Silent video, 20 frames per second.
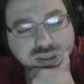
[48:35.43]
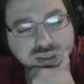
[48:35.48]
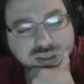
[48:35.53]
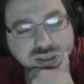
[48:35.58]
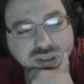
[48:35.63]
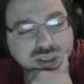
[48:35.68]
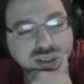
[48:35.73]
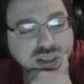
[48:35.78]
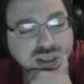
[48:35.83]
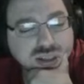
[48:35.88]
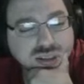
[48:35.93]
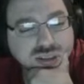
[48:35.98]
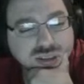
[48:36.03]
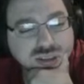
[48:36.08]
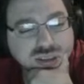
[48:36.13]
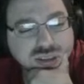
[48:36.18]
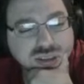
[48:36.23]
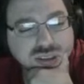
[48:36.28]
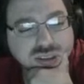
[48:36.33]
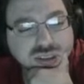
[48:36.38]
Okay.
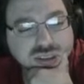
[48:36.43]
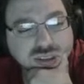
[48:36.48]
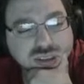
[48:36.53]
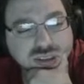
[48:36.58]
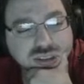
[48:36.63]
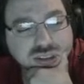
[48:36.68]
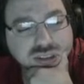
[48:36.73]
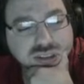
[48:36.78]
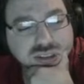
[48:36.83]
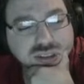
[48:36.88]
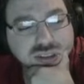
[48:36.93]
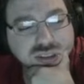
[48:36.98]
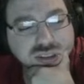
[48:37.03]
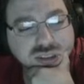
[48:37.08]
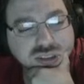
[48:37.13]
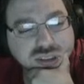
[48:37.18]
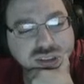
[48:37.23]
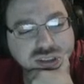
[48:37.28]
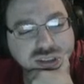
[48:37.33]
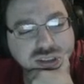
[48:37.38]

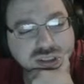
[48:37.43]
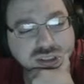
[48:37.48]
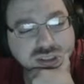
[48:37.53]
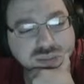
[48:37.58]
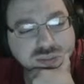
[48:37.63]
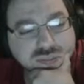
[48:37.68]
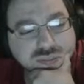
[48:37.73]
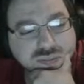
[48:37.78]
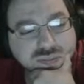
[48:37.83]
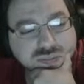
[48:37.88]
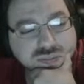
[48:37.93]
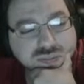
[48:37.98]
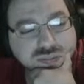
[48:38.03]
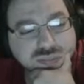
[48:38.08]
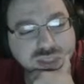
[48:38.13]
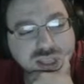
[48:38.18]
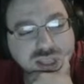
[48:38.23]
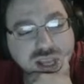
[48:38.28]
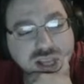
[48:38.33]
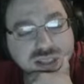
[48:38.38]
Um,
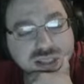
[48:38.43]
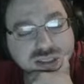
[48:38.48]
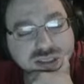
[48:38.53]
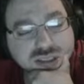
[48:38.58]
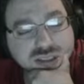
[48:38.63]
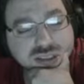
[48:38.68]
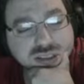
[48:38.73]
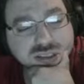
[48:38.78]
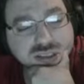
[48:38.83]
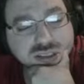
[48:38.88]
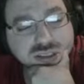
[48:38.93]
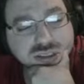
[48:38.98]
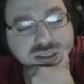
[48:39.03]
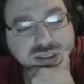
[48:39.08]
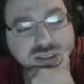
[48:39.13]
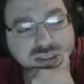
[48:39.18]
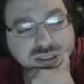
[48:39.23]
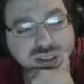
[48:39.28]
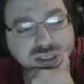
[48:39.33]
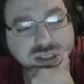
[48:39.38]
yes.
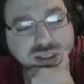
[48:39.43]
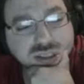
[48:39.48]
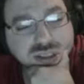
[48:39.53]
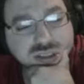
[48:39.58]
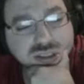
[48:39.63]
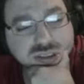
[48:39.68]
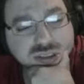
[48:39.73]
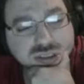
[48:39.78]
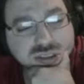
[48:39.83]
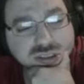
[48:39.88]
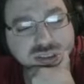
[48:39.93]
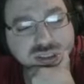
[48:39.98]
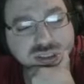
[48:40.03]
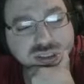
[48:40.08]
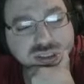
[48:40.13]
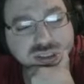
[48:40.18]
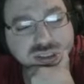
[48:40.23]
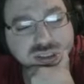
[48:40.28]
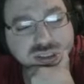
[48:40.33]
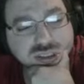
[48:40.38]

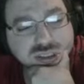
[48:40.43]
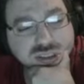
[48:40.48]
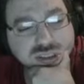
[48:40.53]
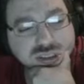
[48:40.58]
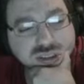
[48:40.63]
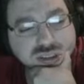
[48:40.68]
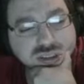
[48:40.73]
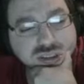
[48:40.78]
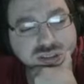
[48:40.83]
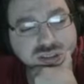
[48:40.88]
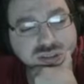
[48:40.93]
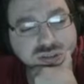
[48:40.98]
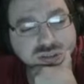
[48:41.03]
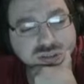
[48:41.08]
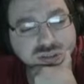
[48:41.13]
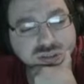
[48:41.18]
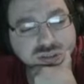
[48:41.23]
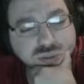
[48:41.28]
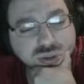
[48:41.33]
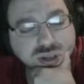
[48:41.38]
She.
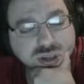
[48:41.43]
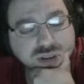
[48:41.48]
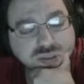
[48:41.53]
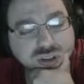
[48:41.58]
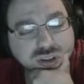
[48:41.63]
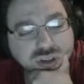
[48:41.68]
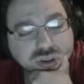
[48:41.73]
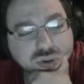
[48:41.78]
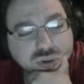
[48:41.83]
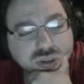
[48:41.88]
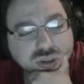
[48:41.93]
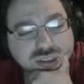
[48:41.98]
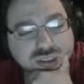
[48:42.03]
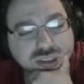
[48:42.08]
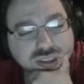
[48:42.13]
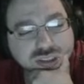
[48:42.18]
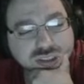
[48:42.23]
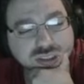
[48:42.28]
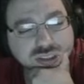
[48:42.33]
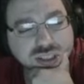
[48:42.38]
Whatever your question
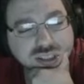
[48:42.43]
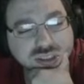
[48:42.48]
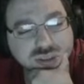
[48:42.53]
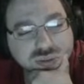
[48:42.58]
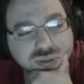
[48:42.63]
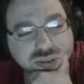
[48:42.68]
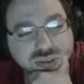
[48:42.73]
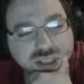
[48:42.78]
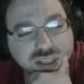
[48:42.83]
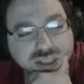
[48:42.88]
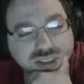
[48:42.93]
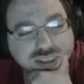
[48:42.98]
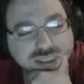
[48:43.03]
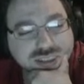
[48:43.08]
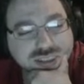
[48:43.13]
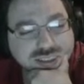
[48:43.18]
is, the answer was yes.